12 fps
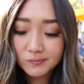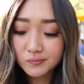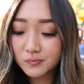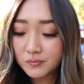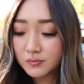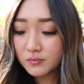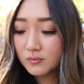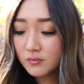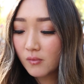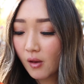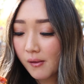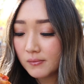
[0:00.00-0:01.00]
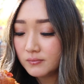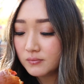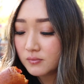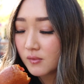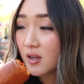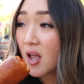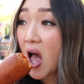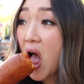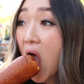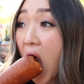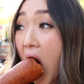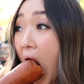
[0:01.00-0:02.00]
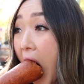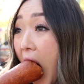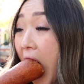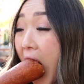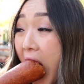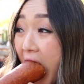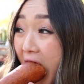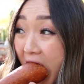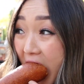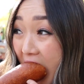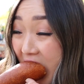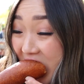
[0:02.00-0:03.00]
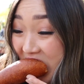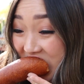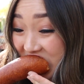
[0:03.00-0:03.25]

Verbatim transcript: And that's what you paid for, right? The yeah. ticket, just to get this corn dog?